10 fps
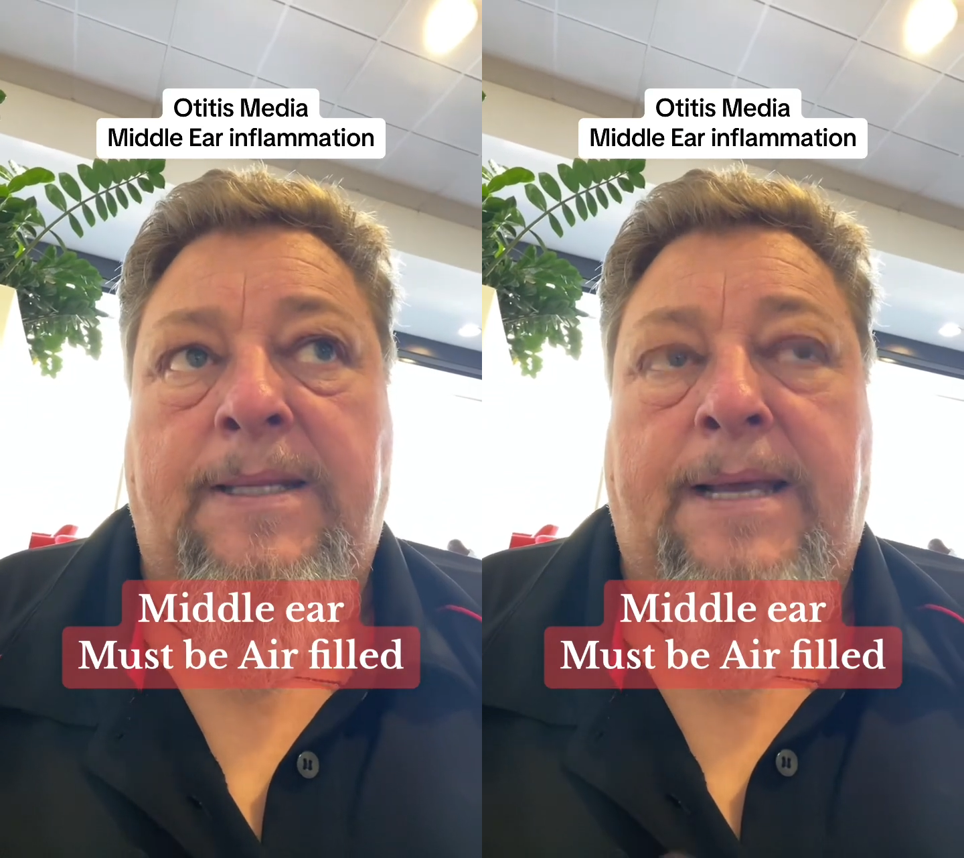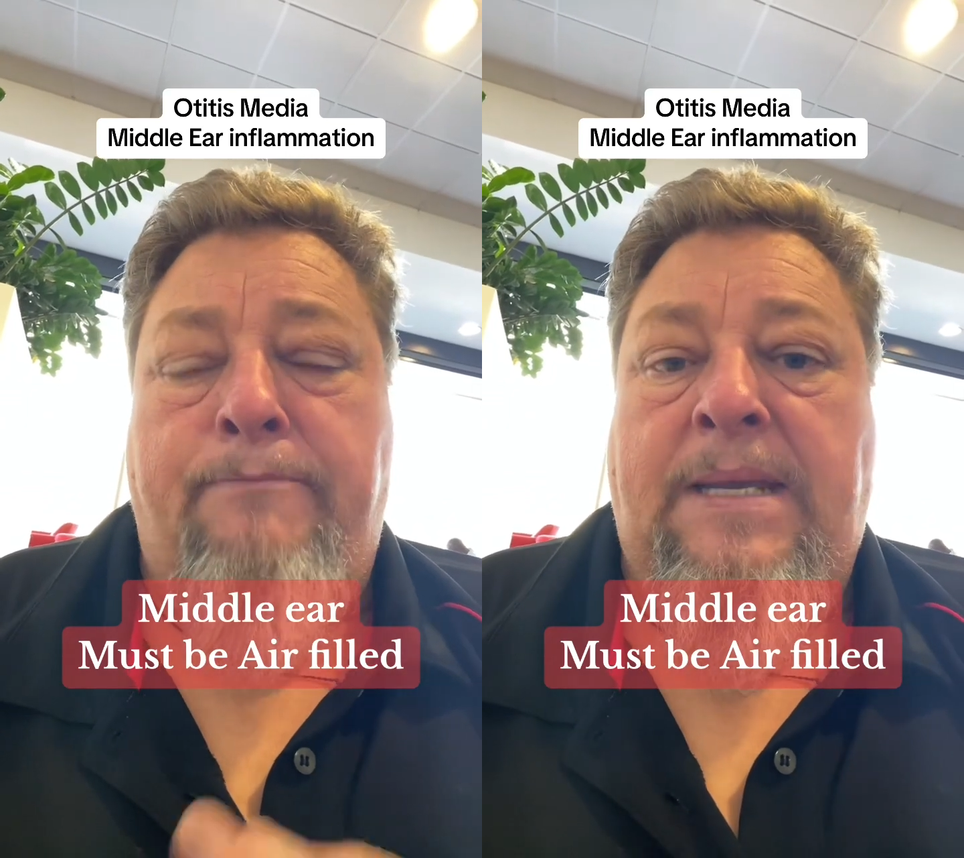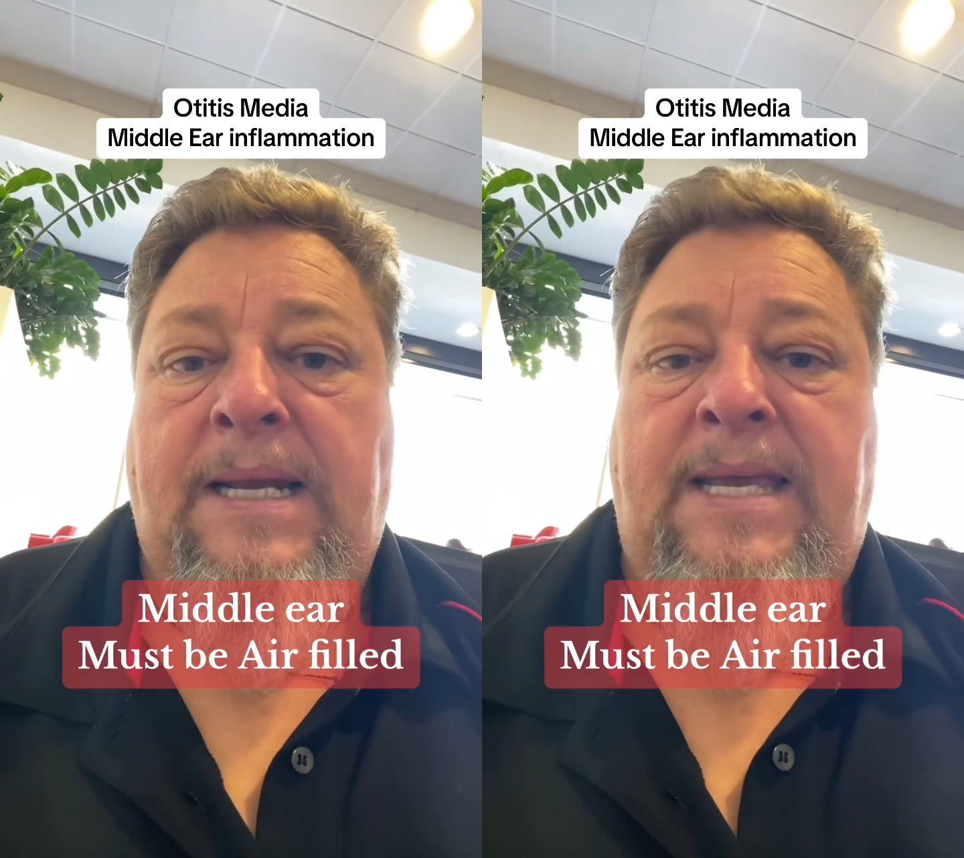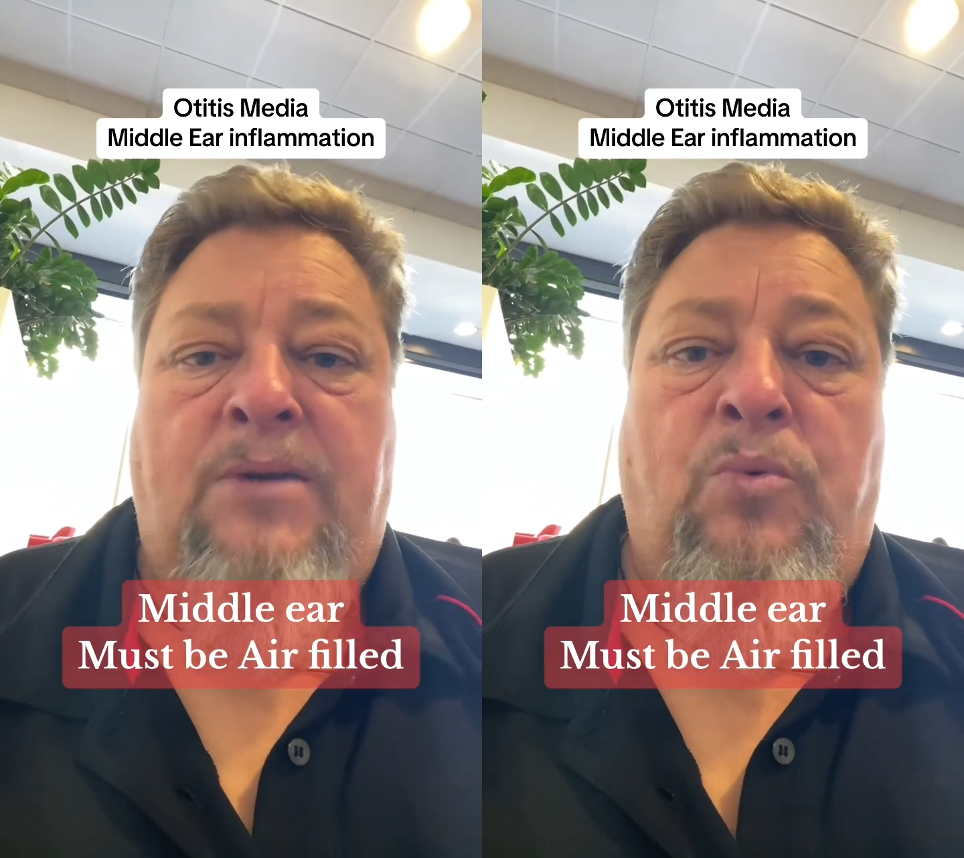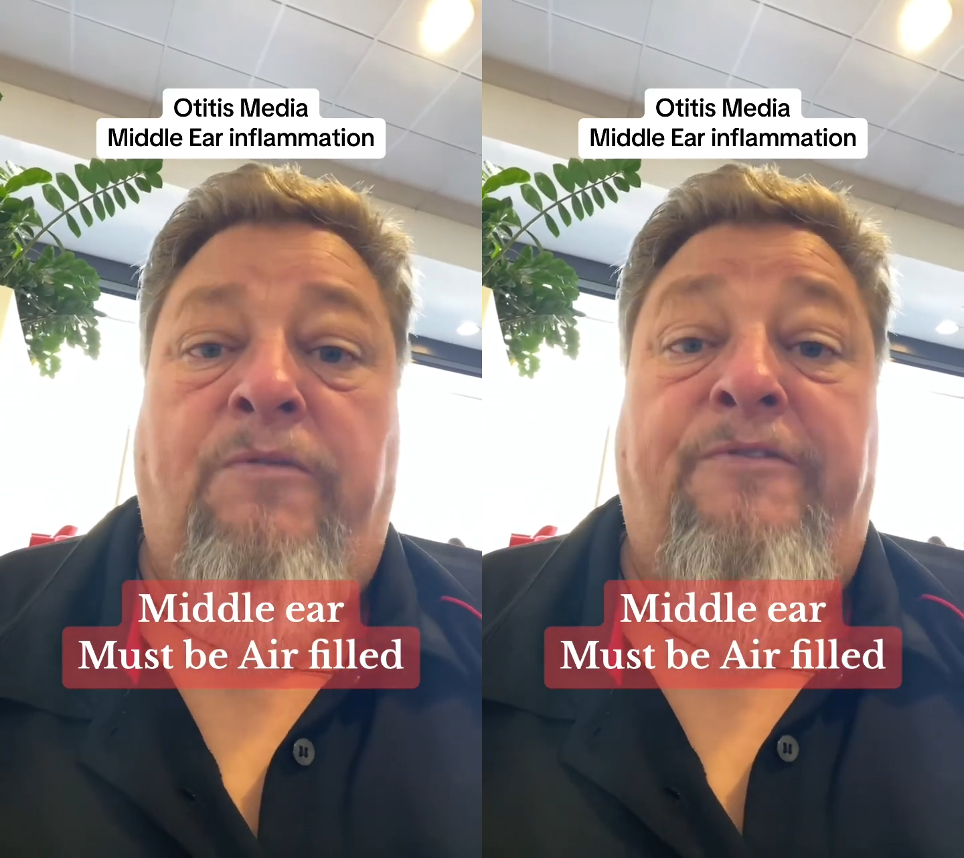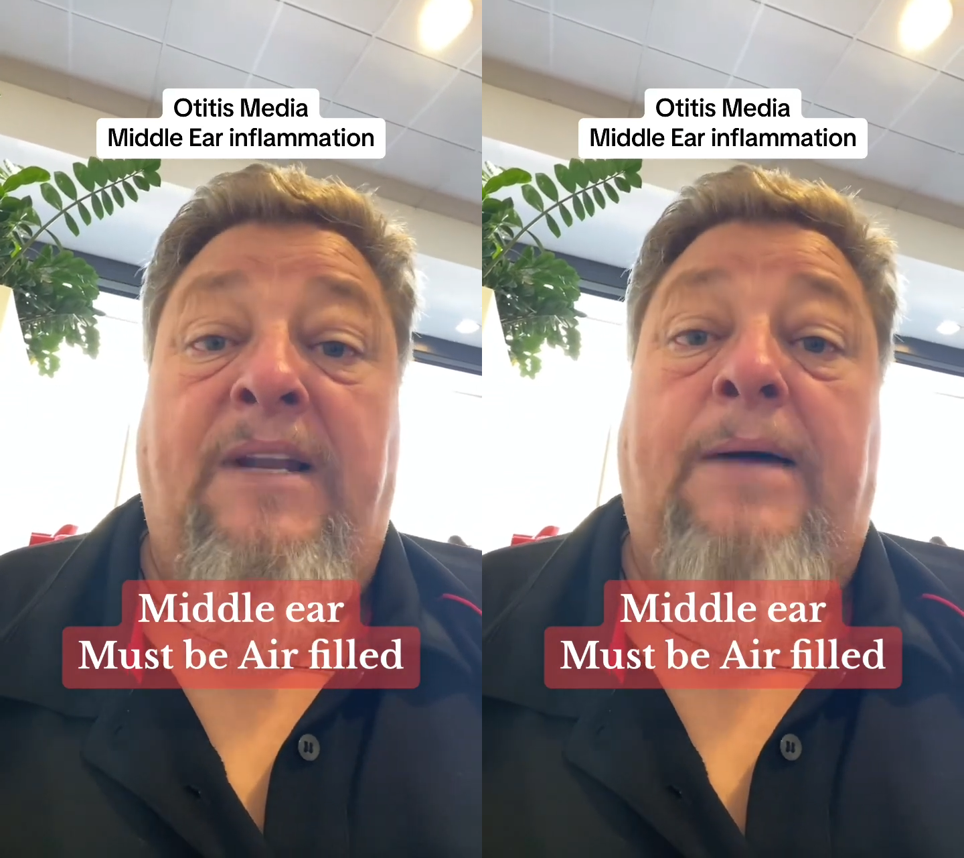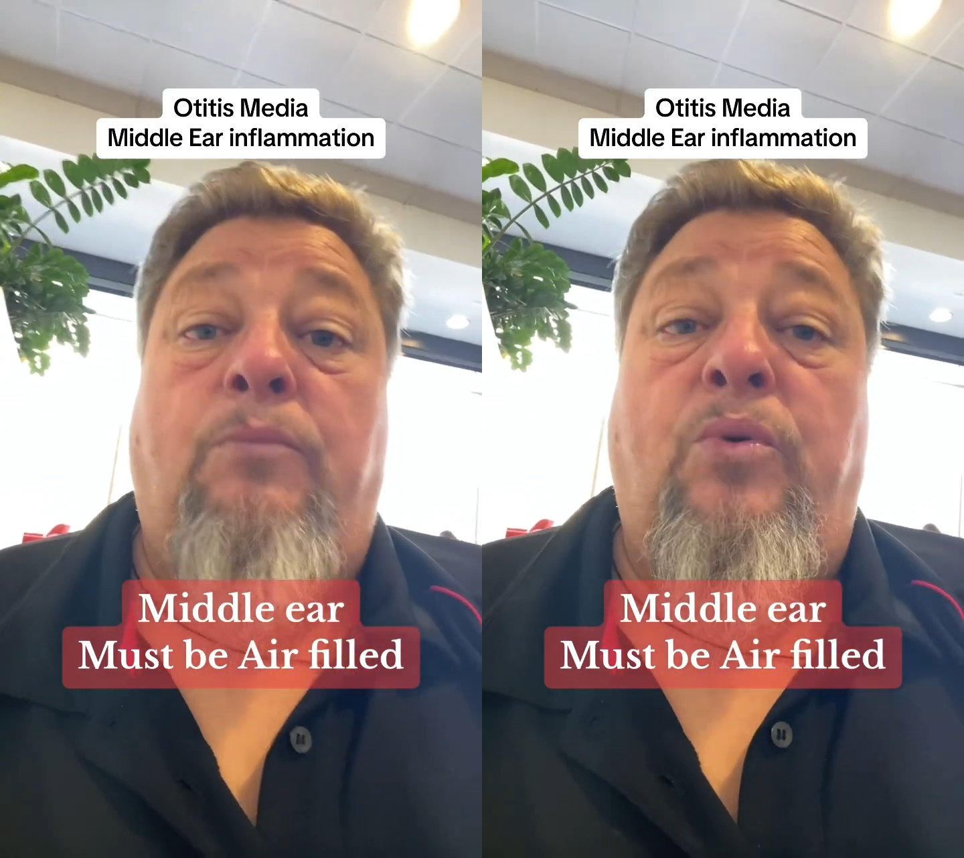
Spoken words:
that middle ear will fill up